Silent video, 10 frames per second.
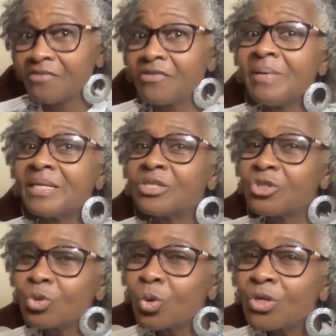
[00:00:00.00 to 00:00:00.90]
to make
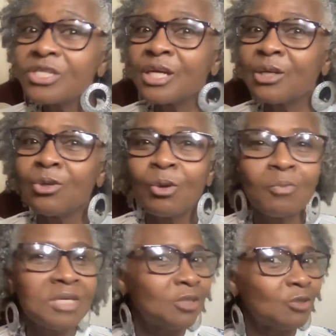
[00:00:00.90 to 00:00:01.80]
sure so you don't
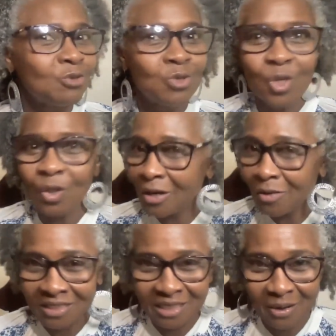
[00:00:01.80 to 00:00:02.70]
miss none of
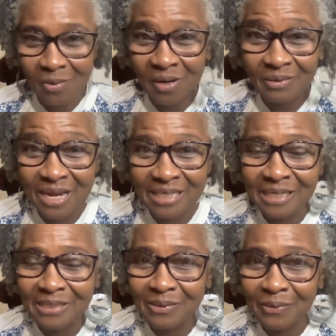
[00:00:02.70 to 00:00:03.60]
what I go on right
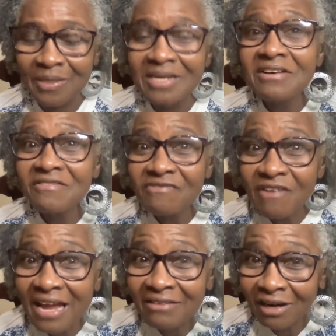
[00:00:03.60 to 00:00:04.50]
here. So 5